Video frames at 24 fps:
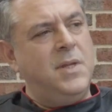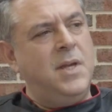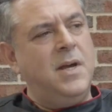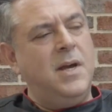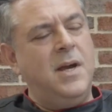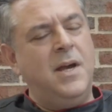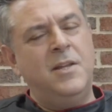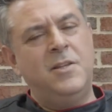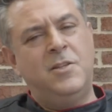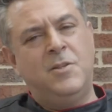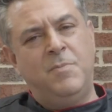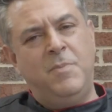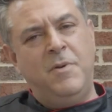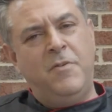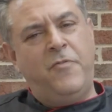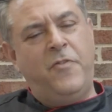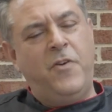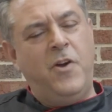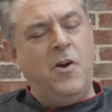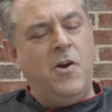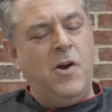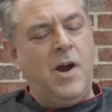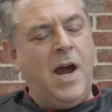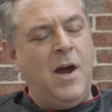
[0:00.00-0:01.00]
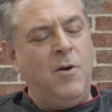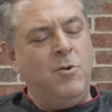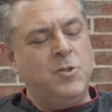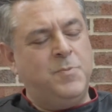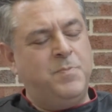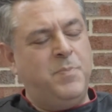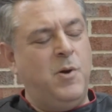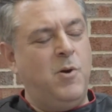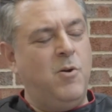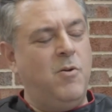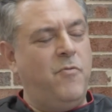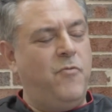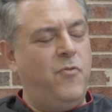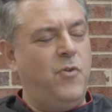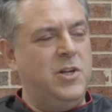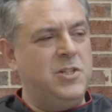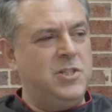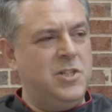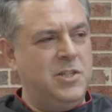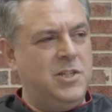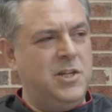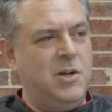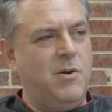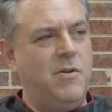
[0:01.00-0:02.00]
Yeah, and to be fair, I was
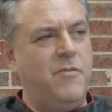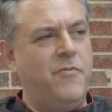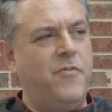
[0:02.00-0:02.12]
paraphrasing Terry